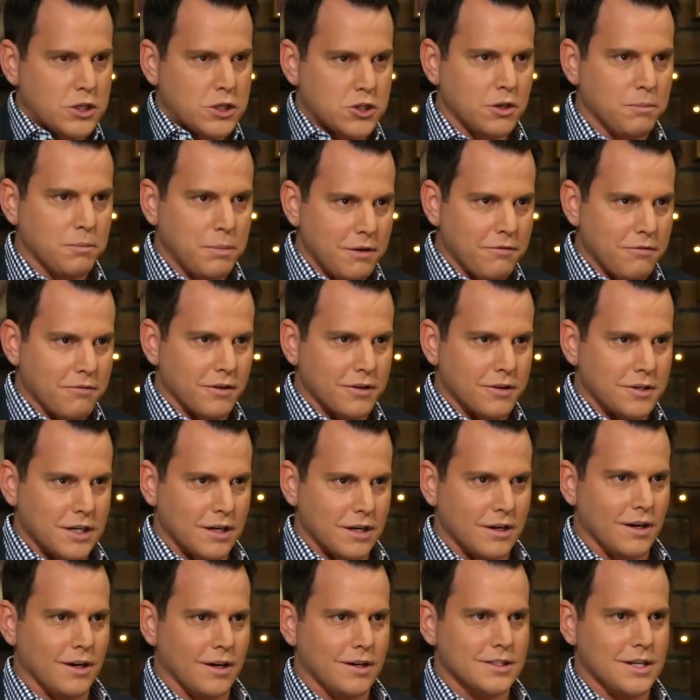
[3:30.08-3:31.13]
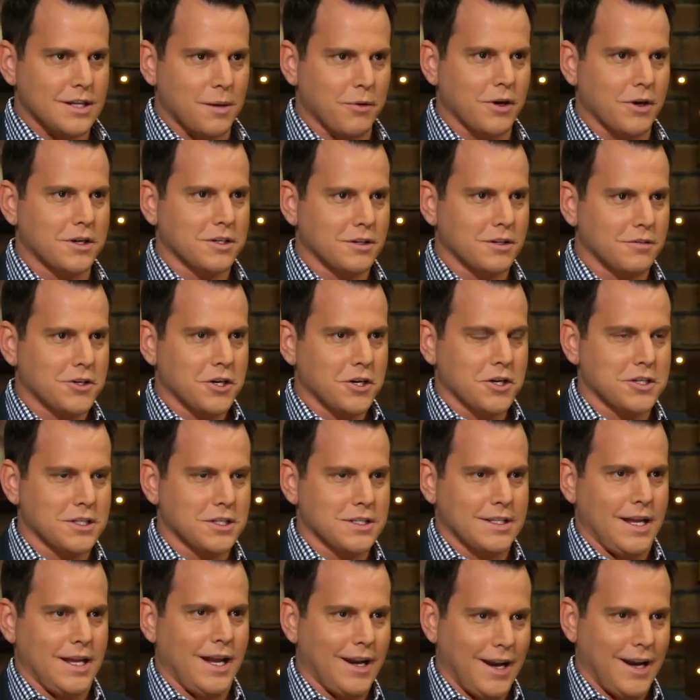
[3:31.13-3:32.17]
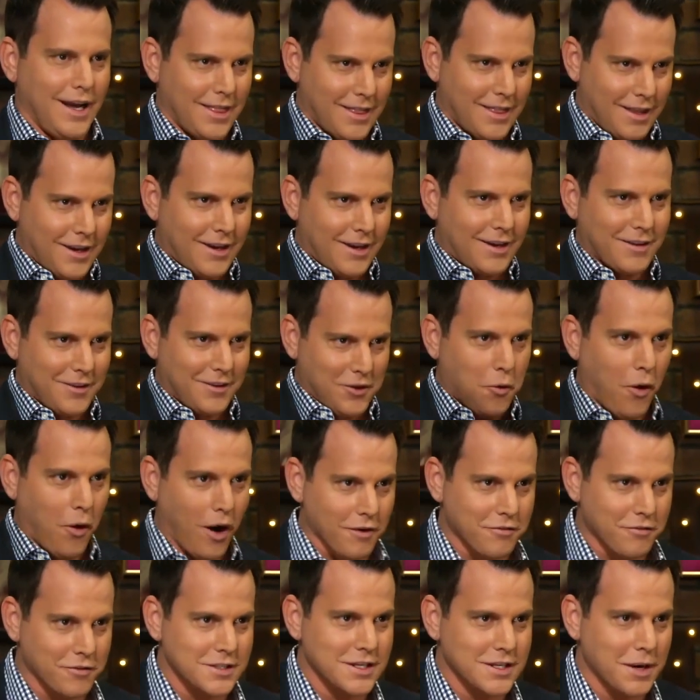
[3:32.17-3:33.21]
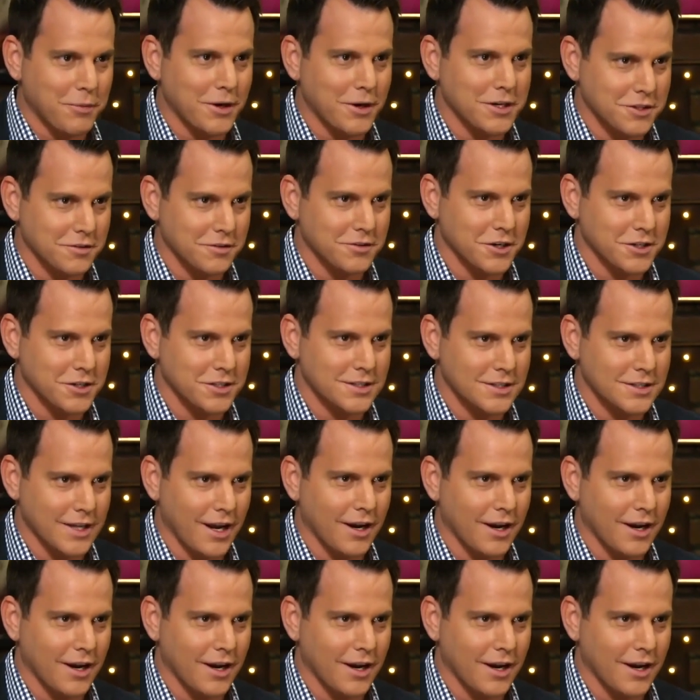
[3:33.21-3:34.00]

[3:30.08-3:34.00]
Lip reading: we should be for separation of church and state, and I think you are for separation of church and state.